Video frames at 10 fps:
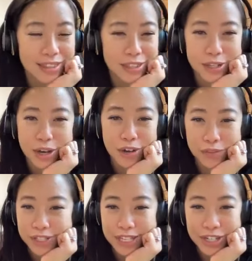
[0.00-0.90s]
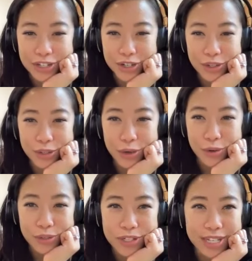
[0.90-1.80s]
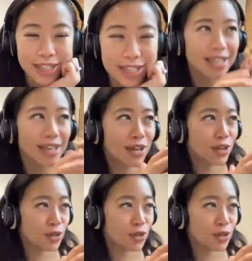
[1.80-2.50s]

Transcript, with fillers: the conversation or the coaching like